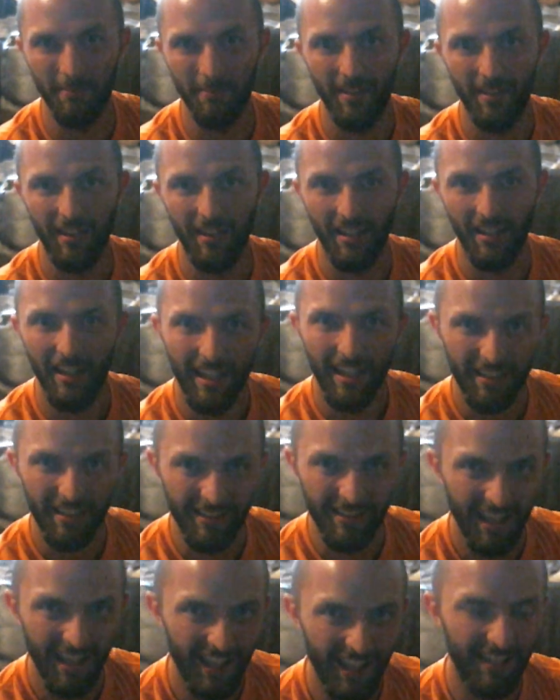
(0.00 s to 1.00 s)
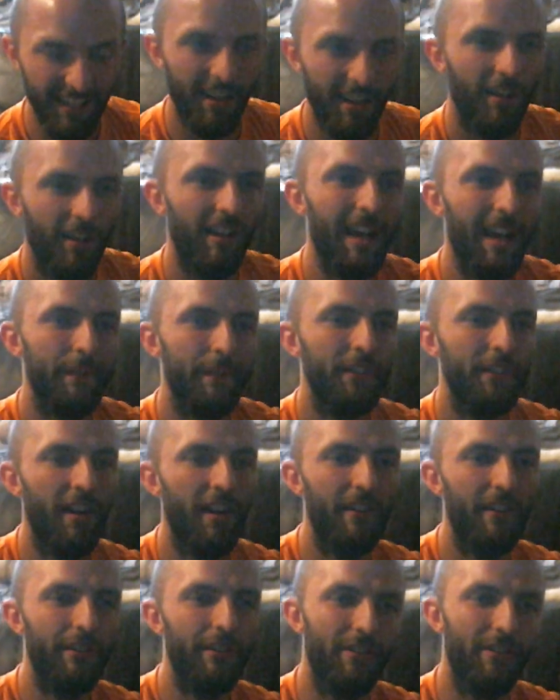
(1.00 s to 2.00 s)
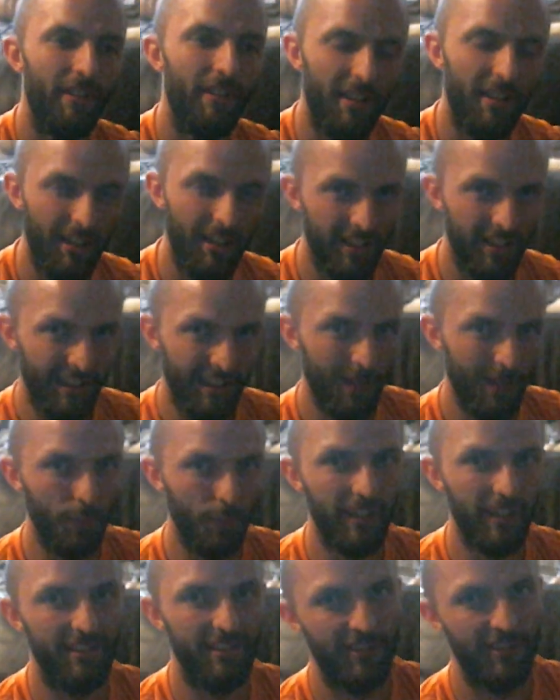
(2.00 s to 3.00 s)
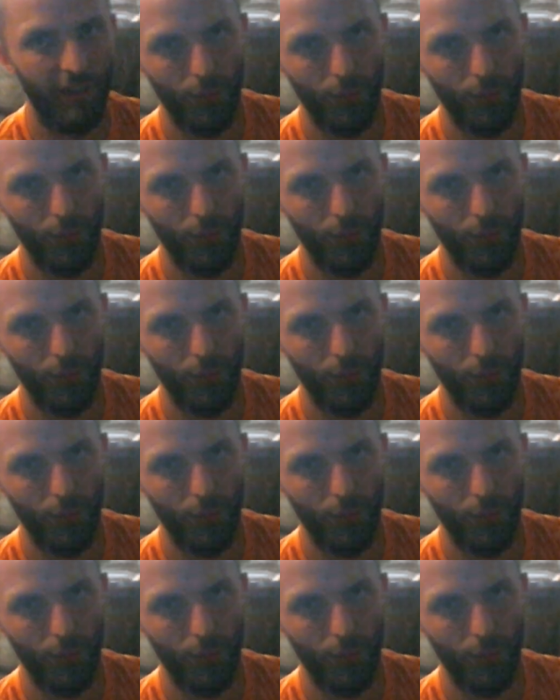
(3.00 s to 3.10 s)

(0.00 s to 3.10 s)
Just let me just double my money one more time,